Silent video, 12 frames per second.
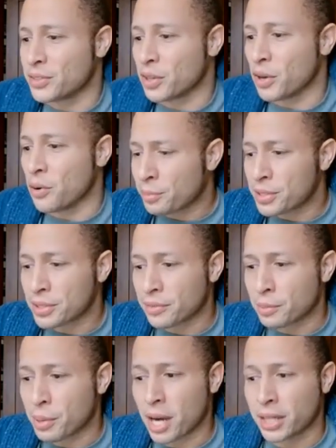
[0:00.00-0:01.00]
And the purpose
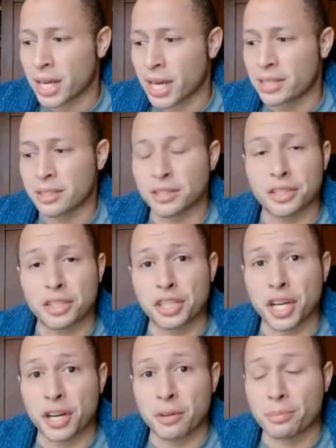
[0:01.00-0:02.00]
of the podcast is to
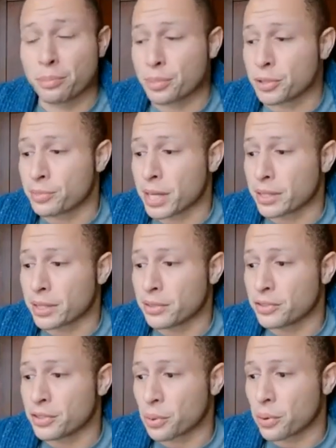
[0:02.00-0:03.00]
share
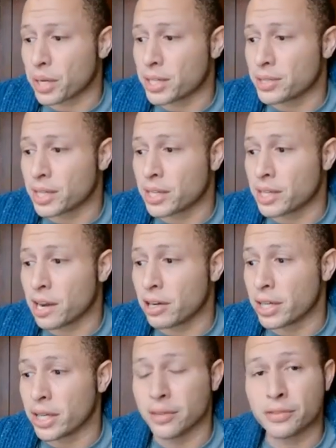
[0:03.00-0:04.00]
perspectives, stories, and
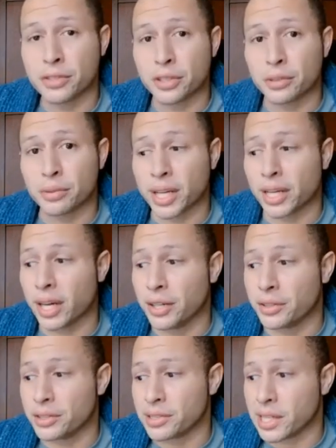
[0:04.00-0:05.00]
narratives to create
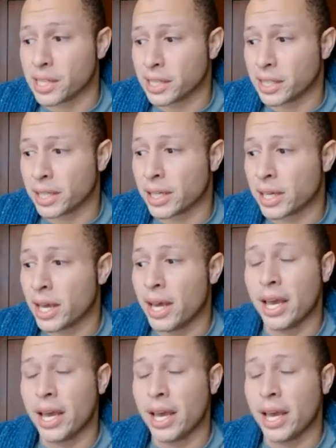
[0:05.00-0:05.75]
understanding